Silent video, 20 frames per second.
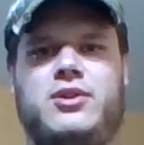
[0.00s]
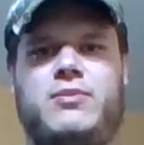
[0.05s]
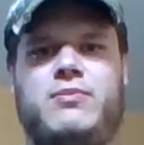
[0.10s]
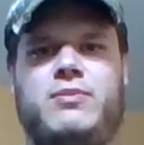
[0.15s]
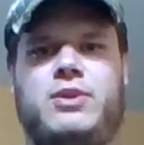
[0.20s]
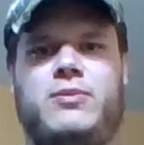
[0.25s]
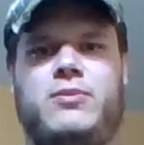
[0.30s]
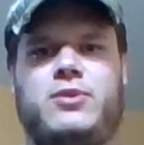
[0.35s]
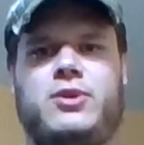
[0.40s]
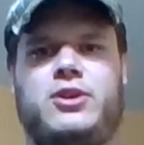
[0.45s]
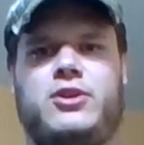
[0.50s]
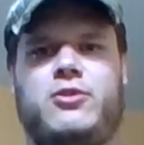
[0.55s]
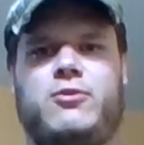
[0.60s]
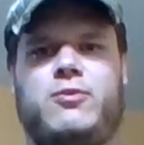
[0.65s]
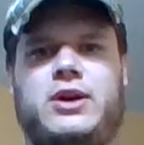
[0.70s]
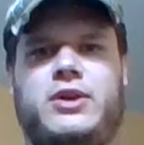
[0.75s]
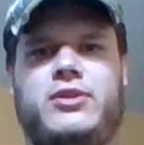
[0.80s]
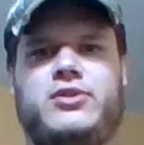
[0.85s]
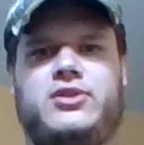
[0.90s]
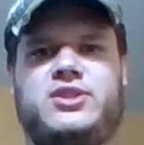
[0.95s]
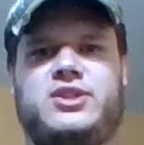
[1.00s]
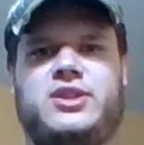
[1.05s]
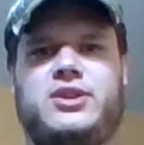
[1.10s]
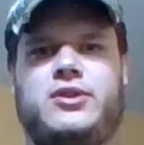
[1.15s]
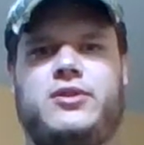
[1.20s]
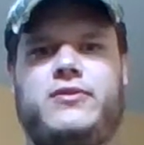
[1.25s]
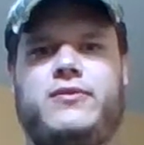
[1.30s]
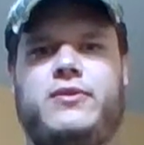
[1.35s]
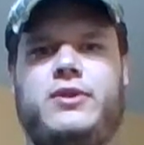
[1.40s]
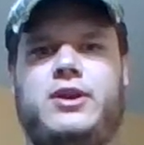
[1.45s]
People can go
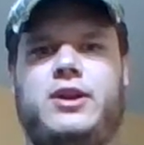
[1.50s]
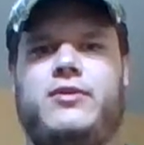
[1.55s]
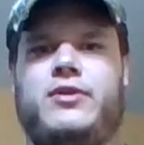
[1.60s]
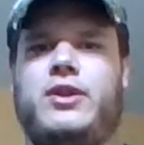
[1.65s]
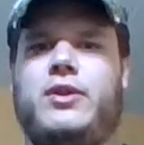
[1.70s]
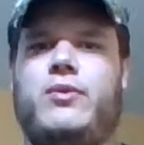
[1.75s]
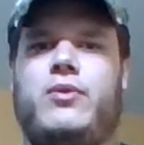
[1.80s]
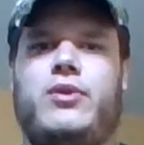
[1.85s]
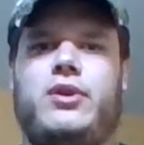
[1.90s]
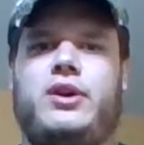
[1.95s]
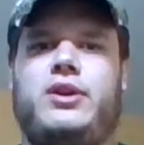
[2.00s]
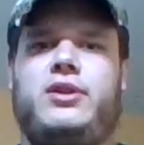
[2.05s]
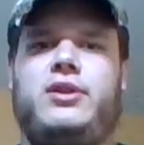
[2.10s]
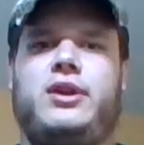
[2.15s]
themselves whenever they want.